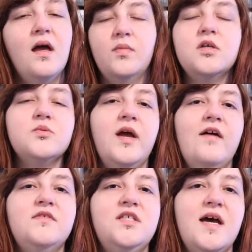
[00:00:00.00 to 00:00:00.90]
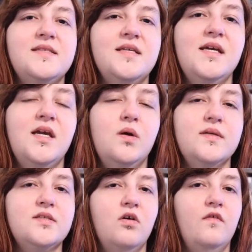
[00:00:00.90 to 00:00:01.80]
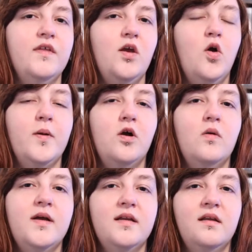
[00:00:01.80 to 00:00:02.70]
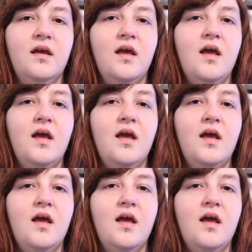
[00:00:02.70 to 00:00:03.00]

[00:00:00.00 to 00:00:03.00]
But we have Jesse, who is sort of the up and coming